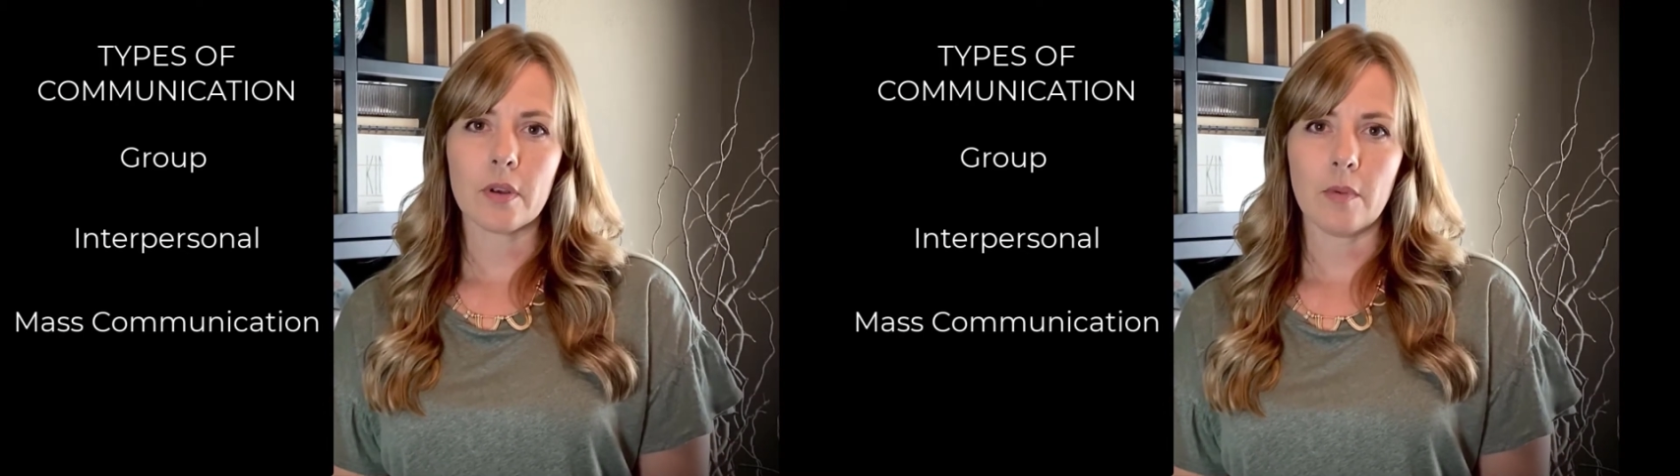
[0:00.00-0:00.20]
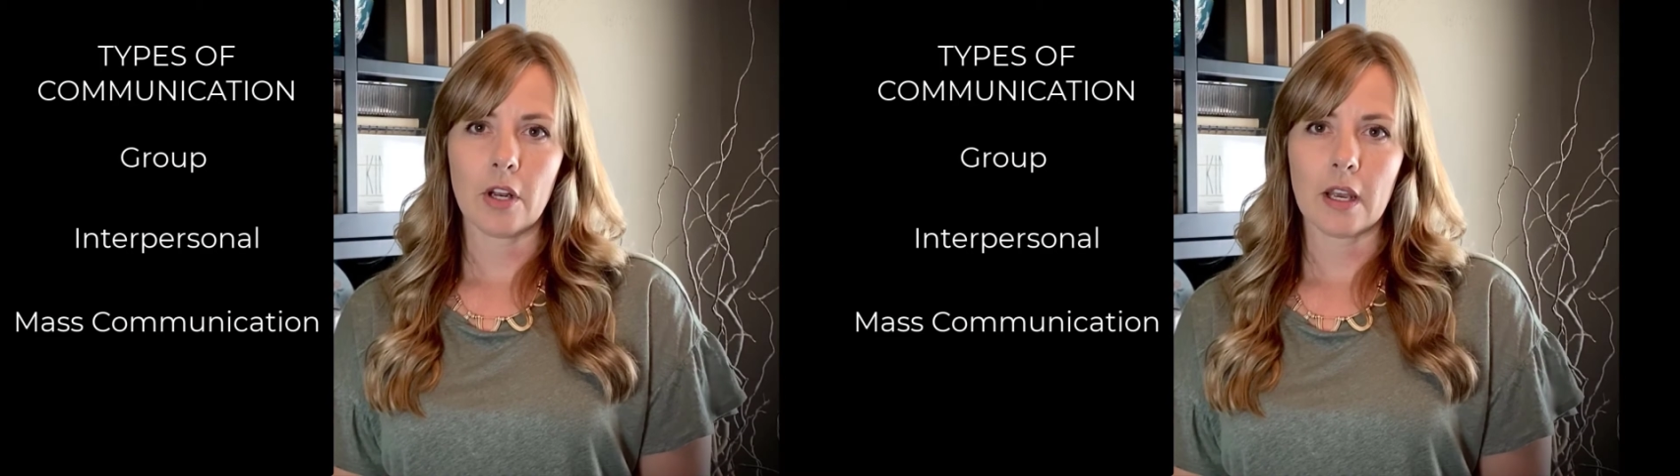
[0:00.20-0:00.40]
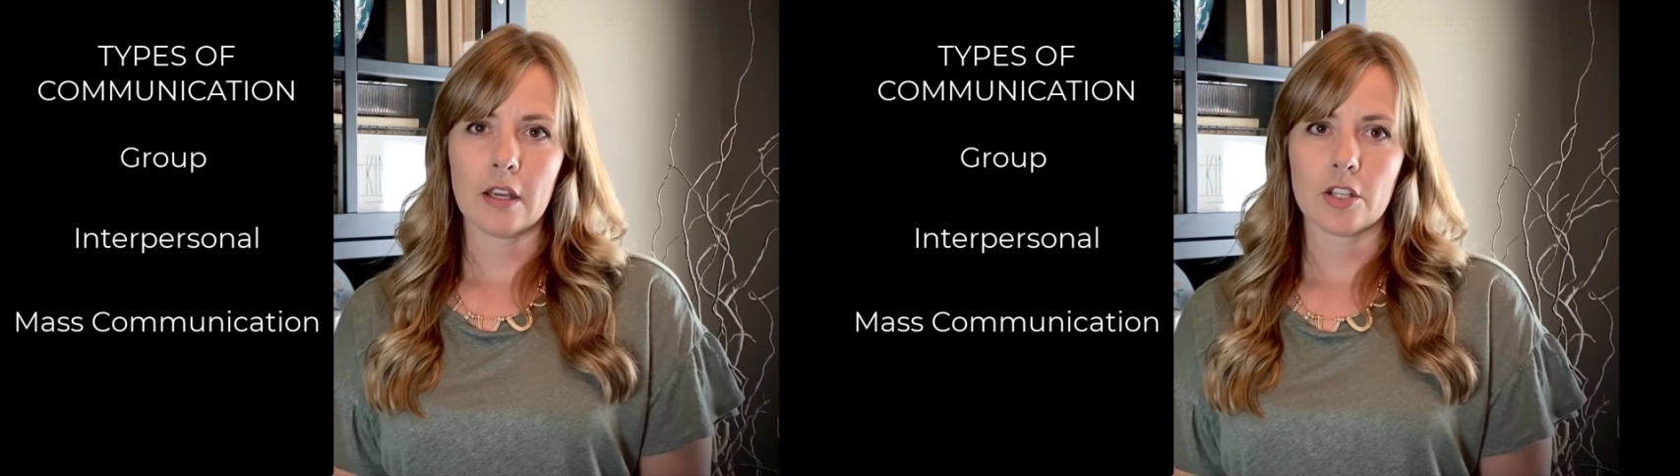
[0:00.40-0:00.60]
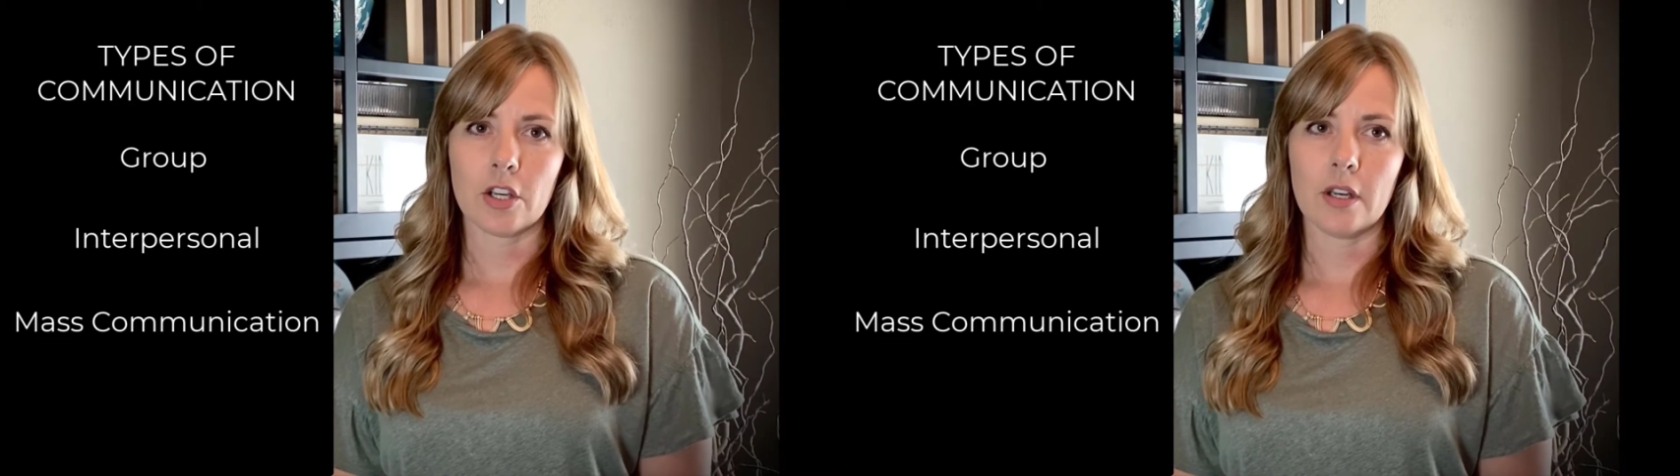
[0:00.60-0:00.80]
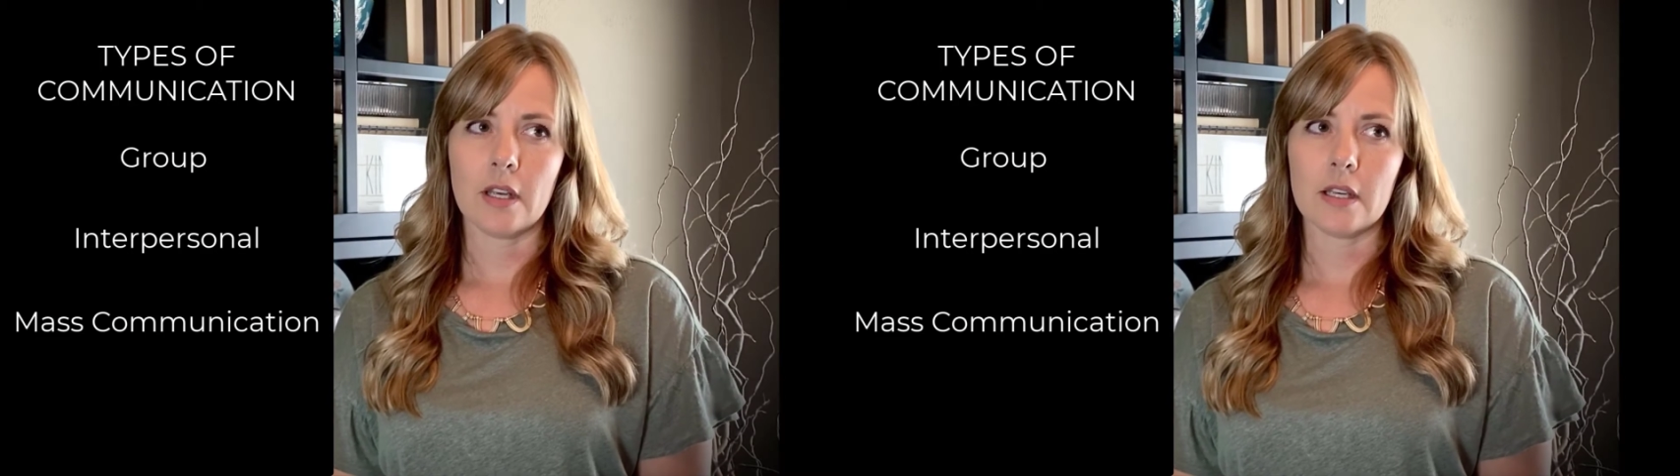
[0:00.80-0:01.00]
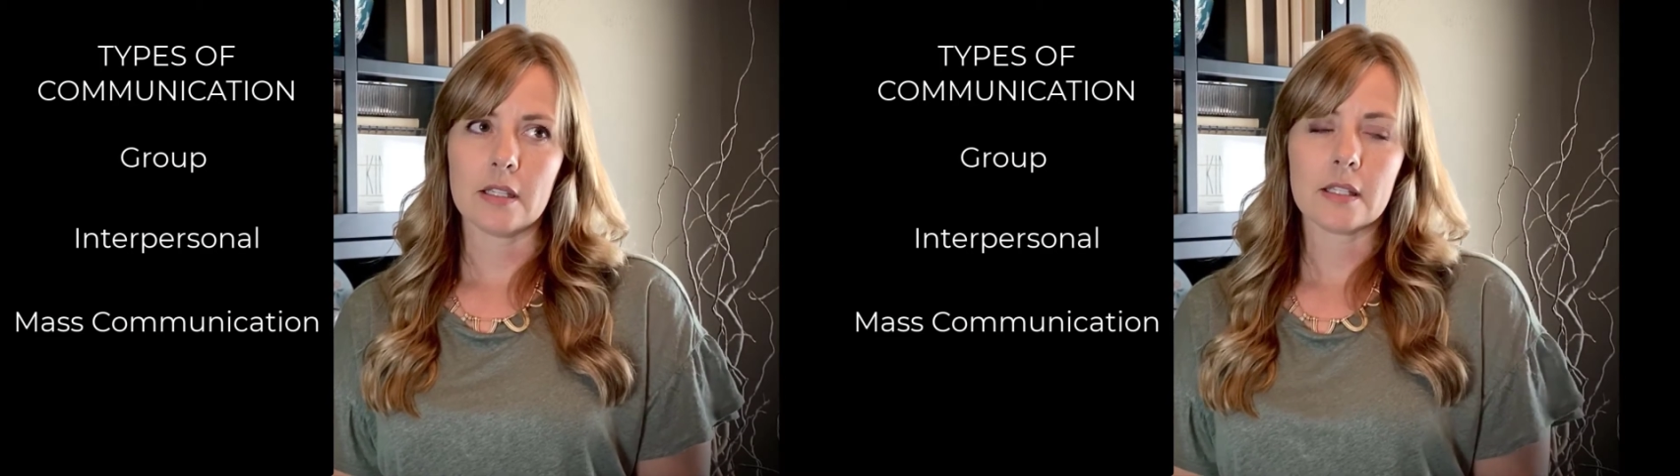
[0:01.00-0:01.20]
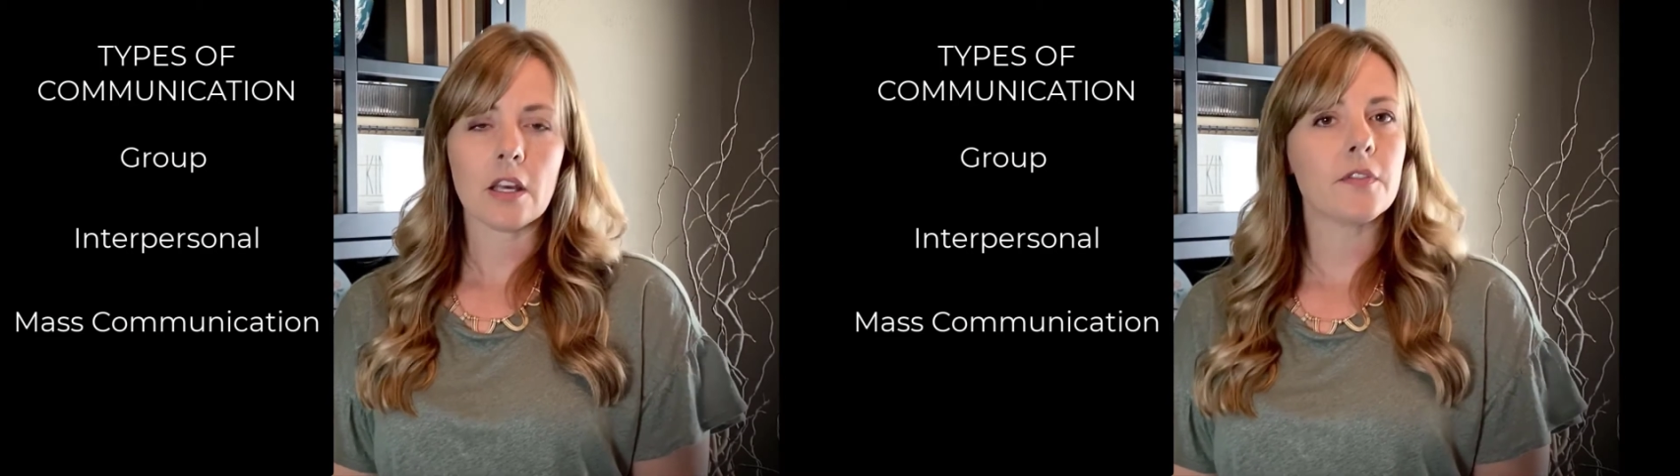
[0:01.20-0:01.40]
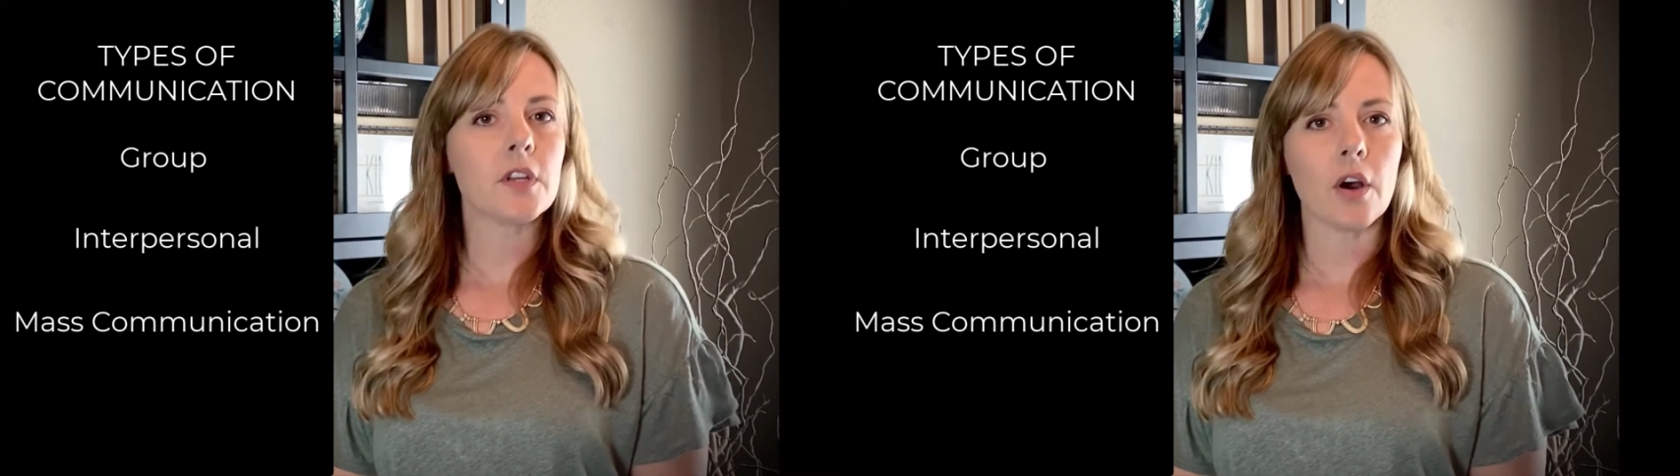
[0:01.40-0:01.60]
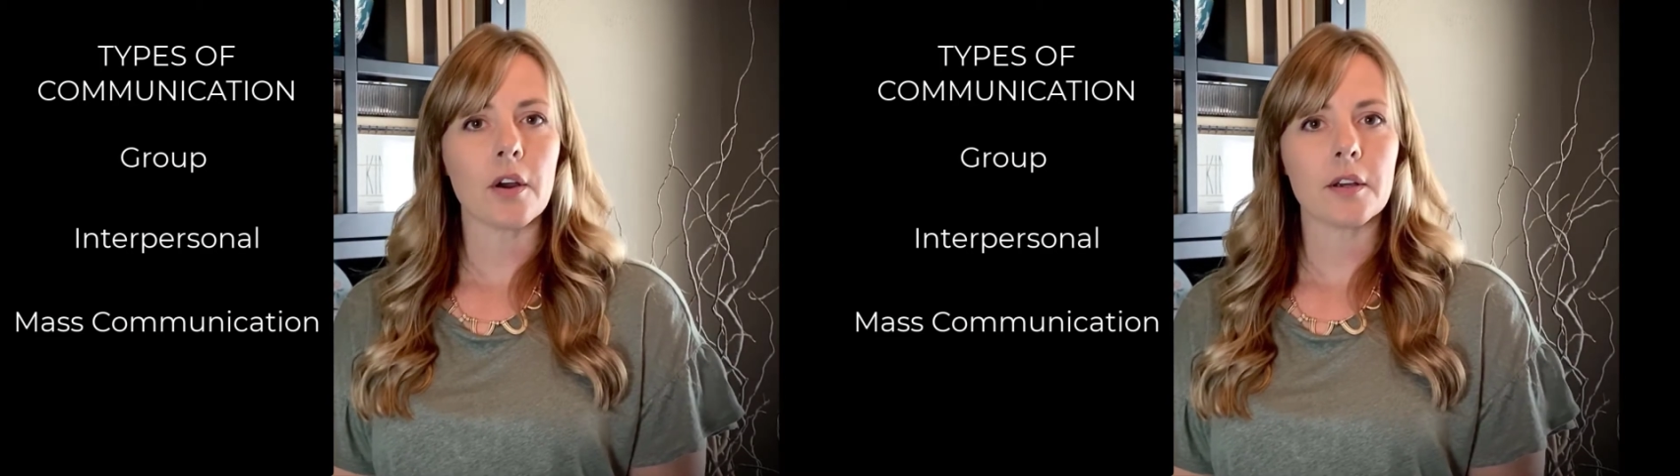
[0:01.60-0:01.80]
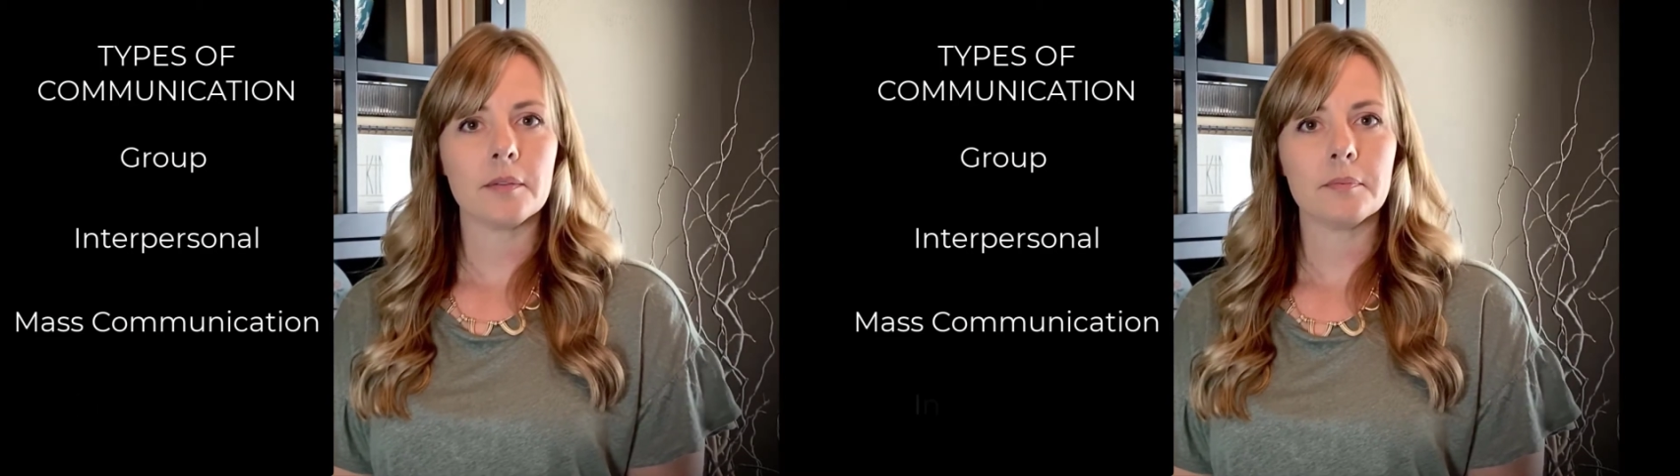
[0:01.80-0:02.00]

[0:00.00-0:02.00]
communication is self-talk,